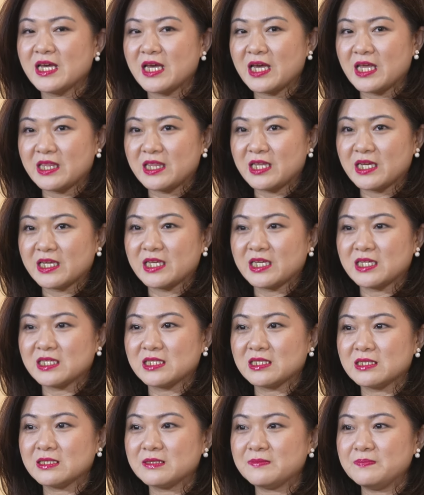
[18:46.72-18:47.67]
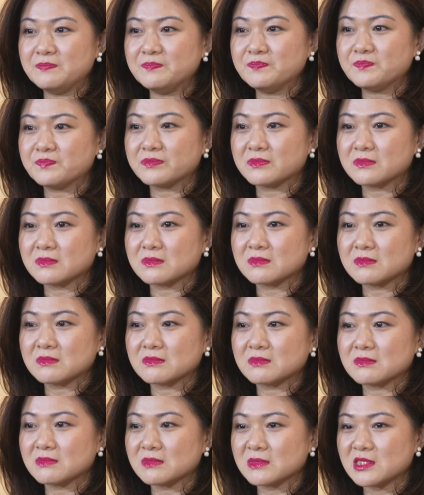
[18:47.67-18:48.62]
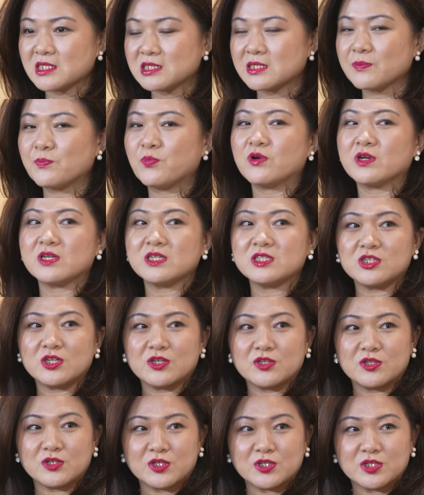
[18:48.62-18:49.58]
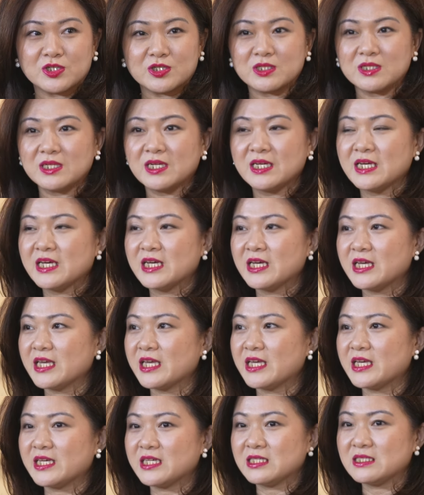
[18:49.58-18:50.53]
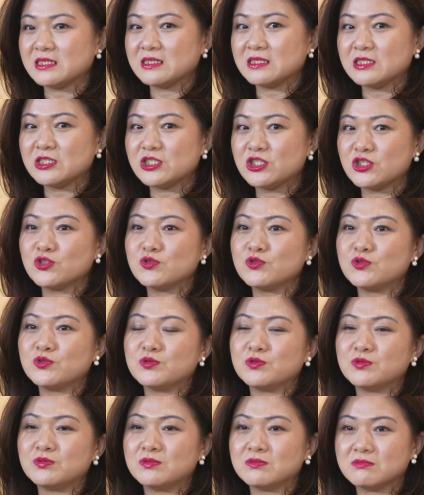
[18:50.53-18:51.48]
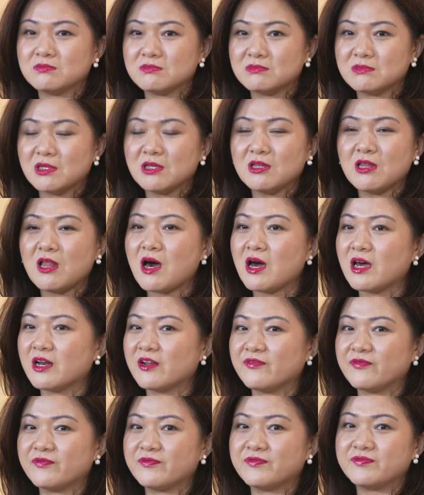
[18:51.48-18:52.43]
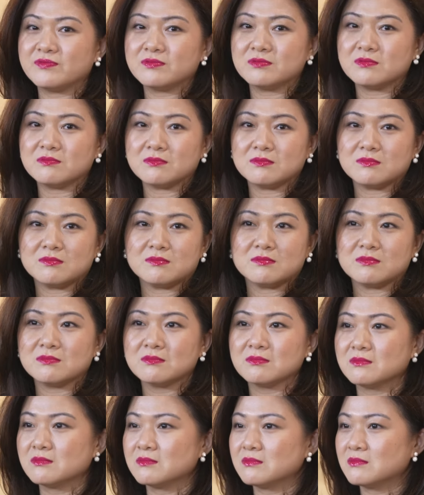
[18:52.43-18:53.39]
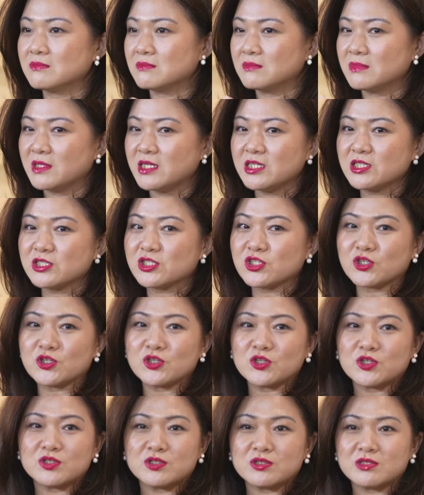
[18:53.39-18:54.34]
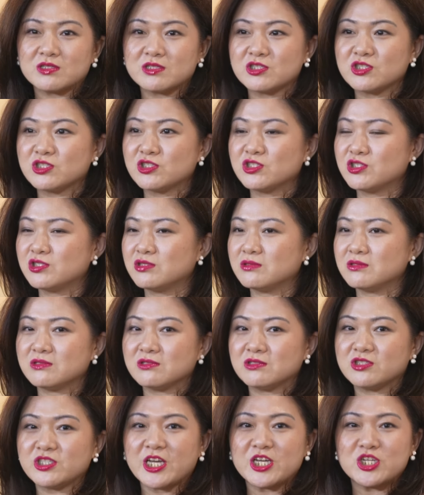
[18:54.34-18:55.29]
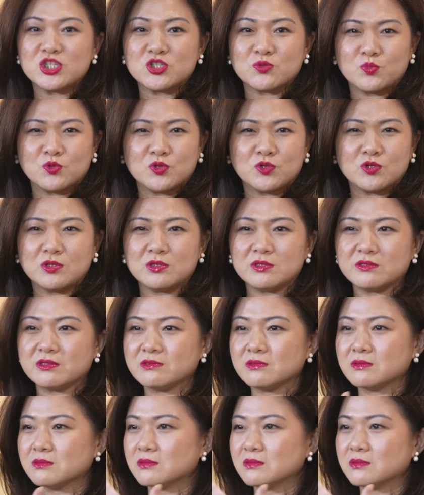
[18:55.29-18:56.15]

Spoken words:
and they can support each other and do a lot of interchangeable,